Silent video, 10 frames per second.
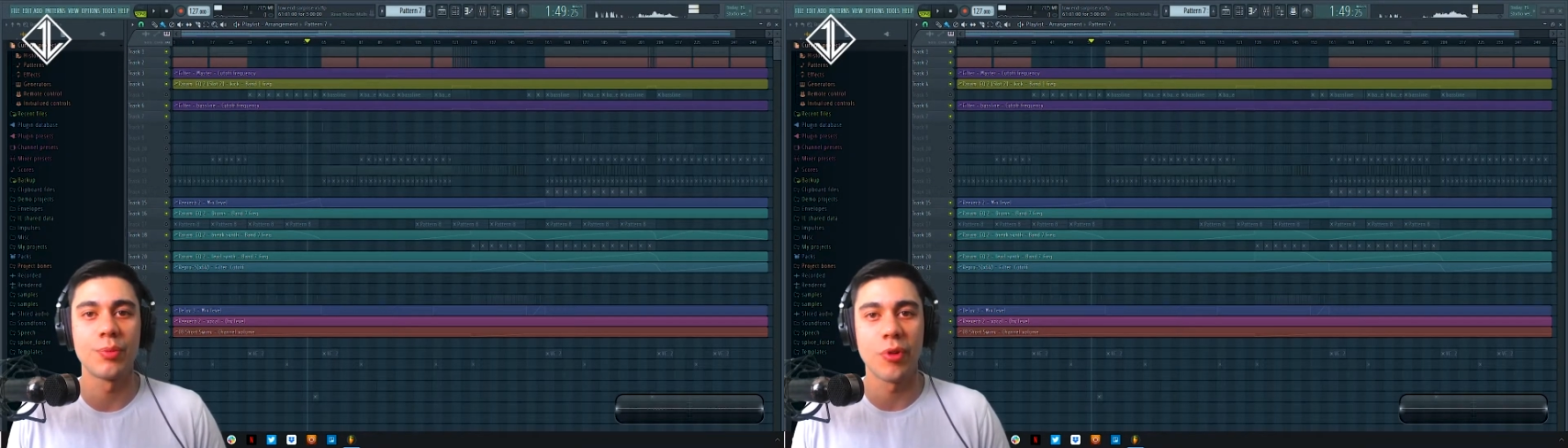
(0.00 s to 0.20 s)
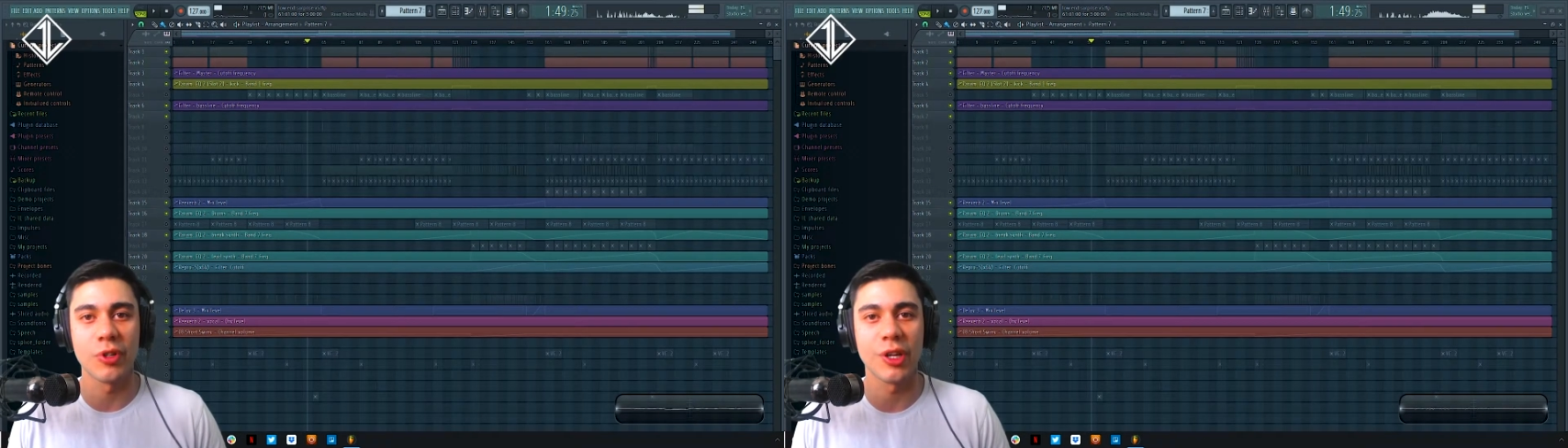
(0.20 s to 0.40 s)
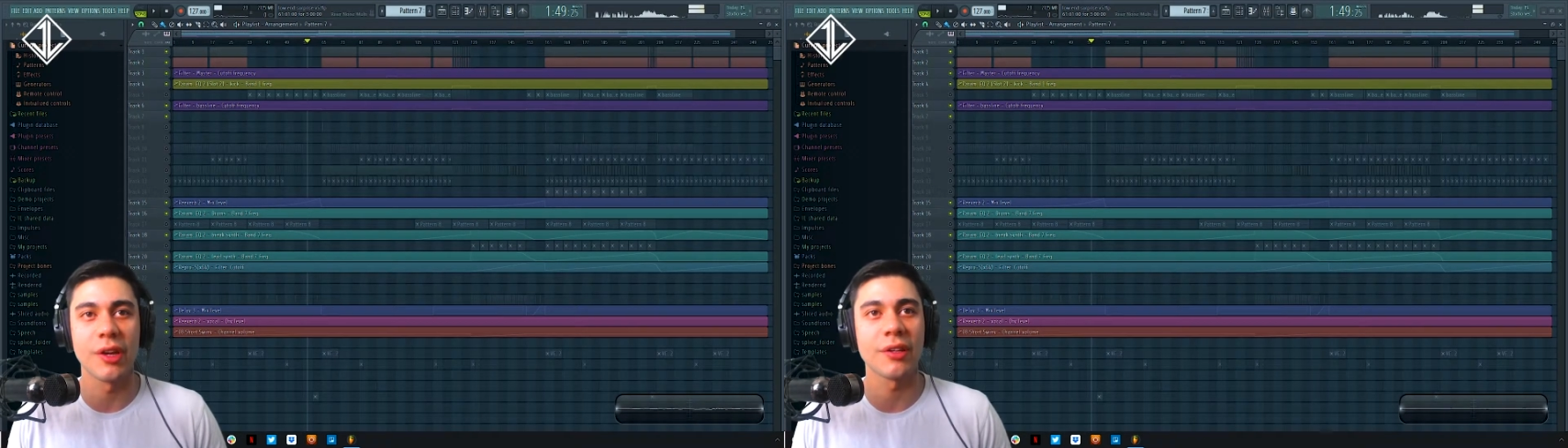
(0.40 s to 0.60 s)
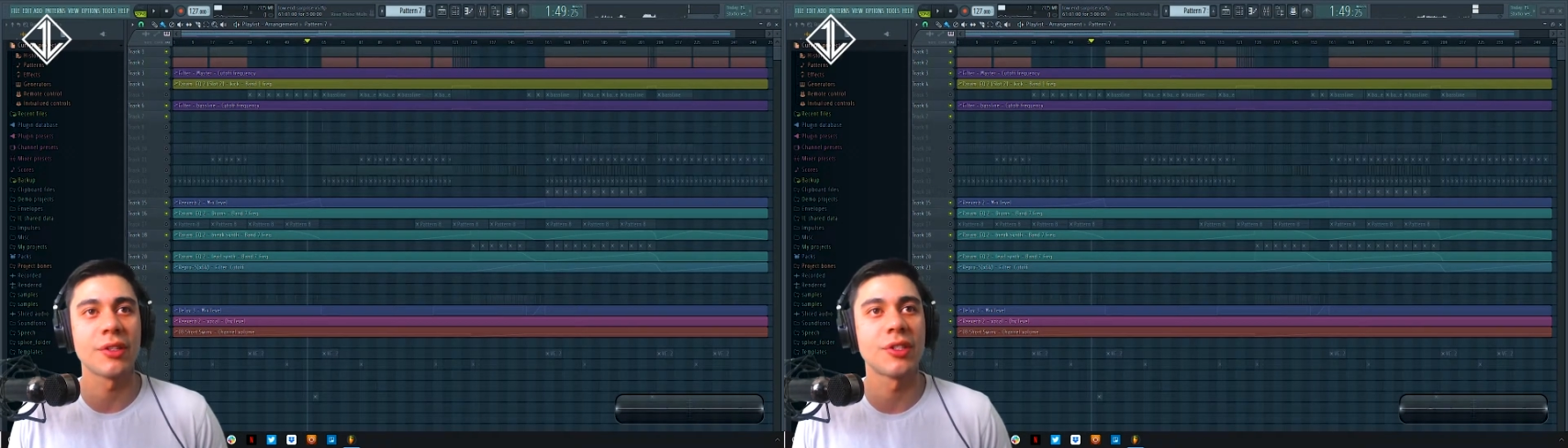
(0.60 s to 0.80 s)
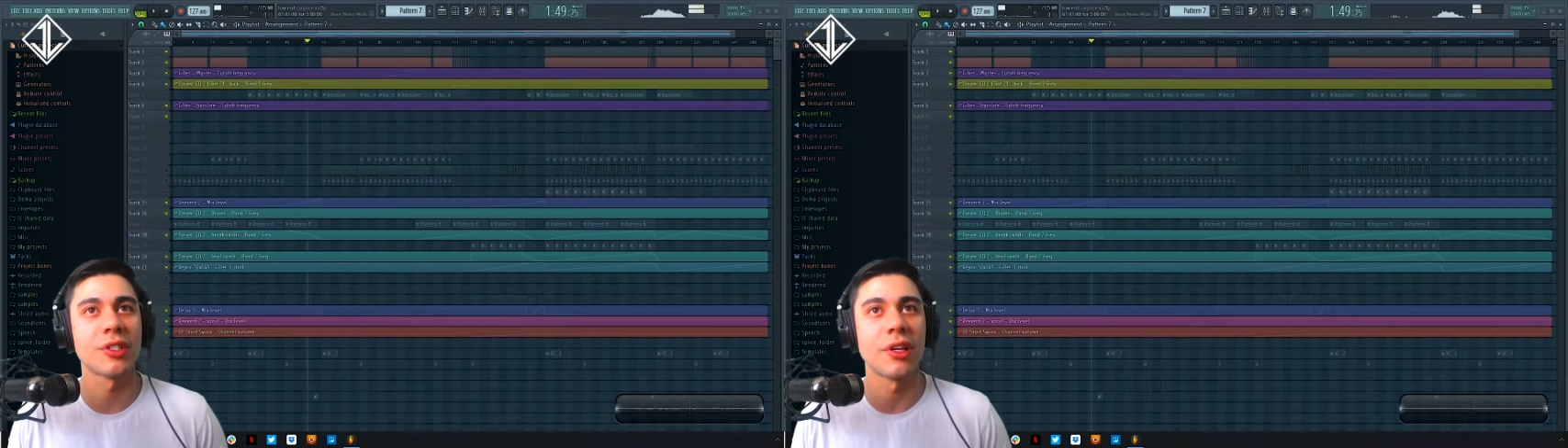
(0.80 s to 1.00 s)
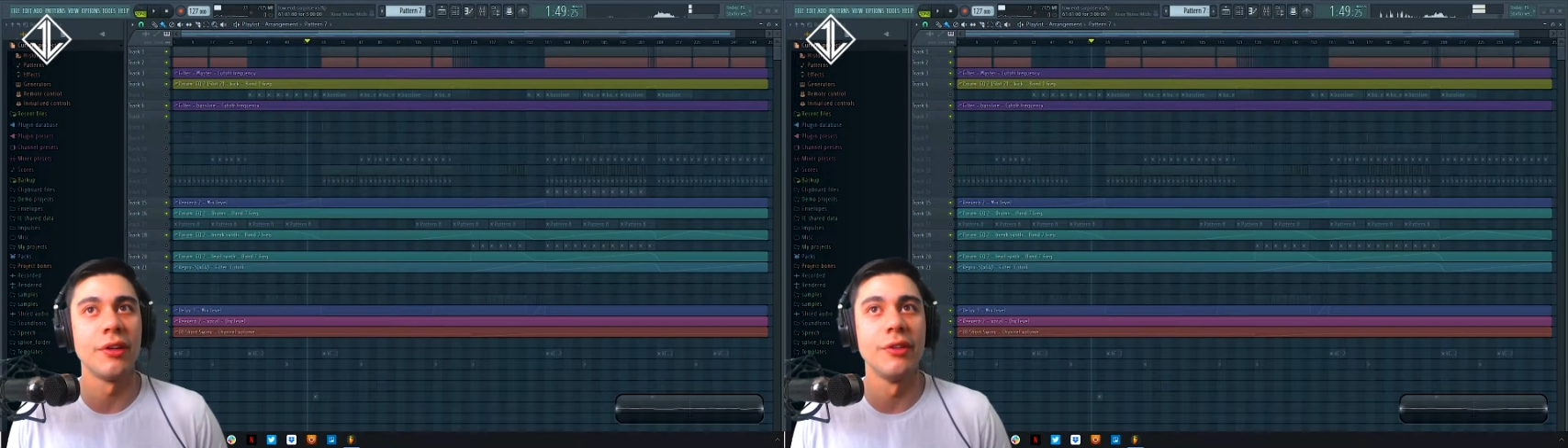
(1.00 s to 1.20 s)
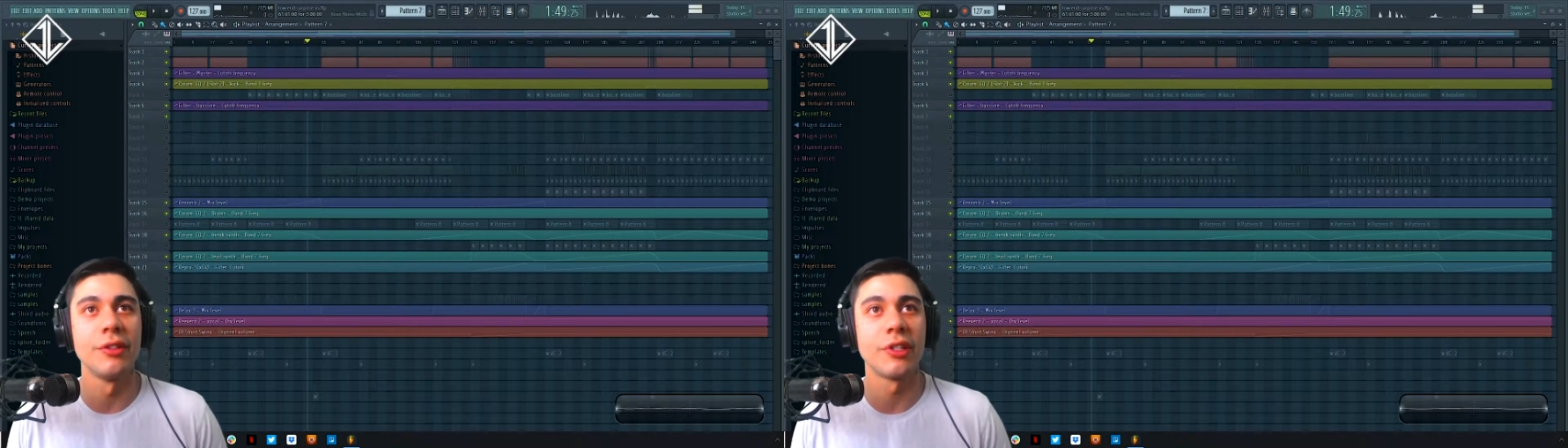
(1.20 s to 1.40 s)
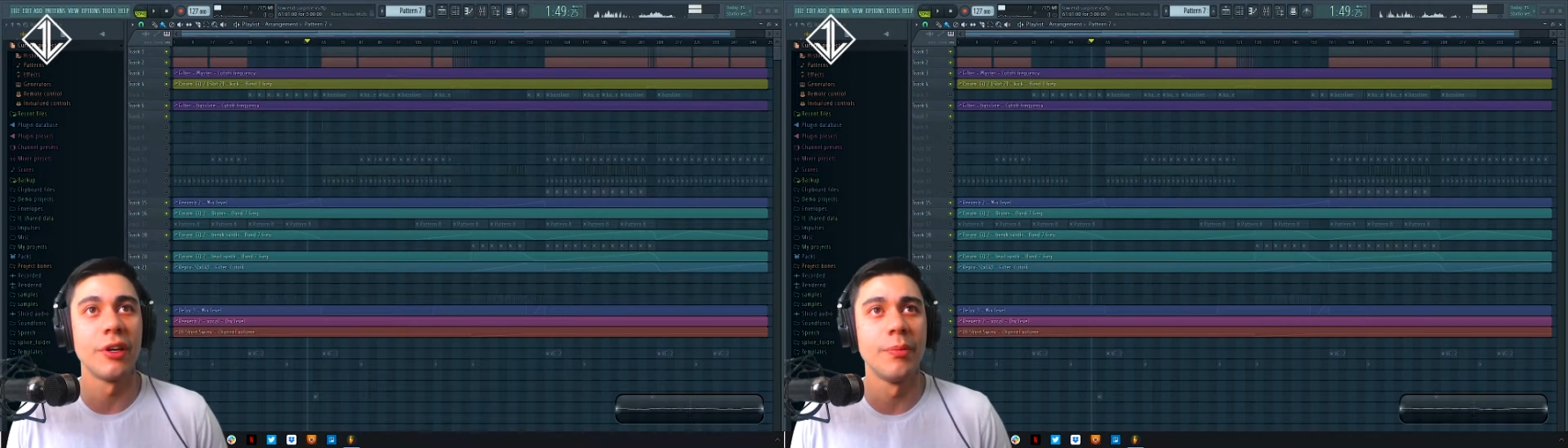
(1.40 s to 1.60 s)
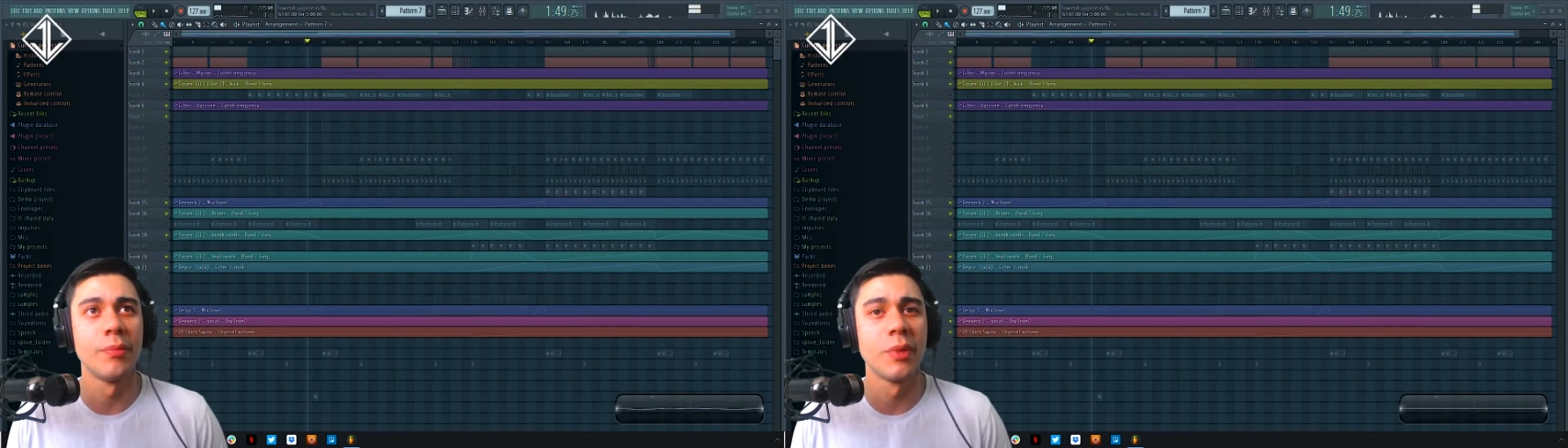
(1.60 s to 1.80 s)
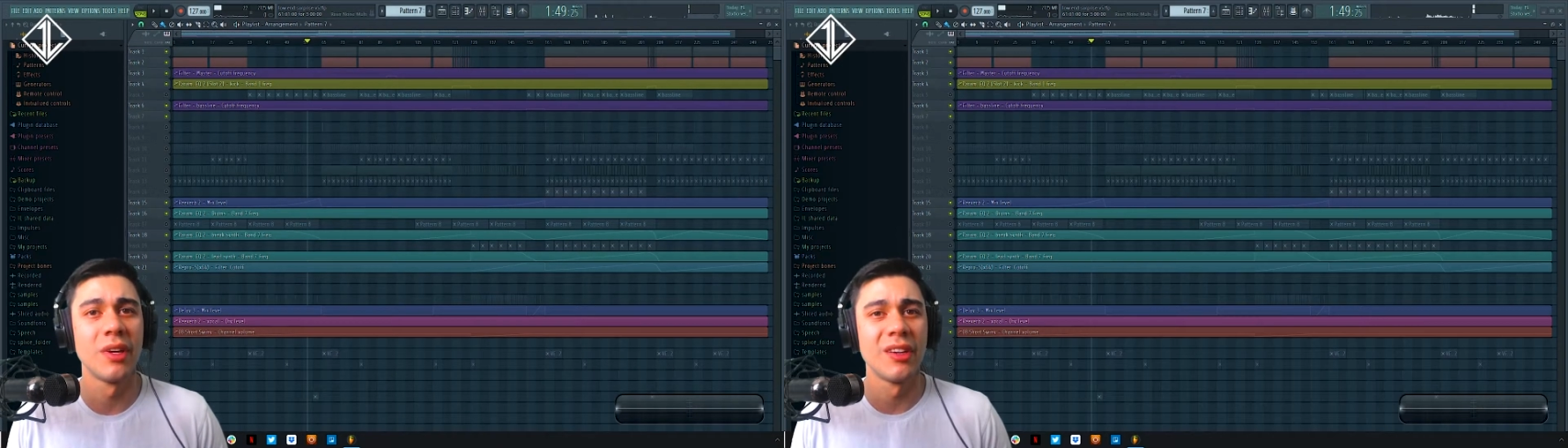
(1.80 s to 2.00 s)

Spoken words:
projects and